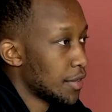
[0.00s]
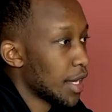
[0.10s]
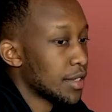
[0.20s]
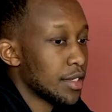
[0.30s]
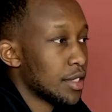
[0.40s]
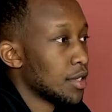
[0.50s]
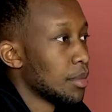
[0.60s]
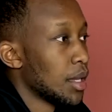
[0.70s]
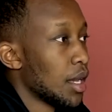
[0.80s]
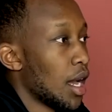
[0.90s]
That's like
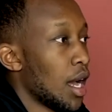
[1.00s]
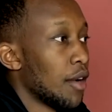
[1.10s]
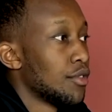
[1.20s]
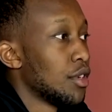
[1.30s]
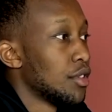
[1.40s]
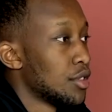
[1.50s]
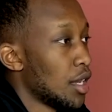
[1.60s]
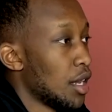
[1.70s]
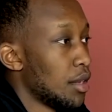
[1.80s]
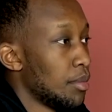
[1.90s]
something I have to
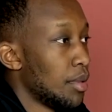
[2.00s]
understand.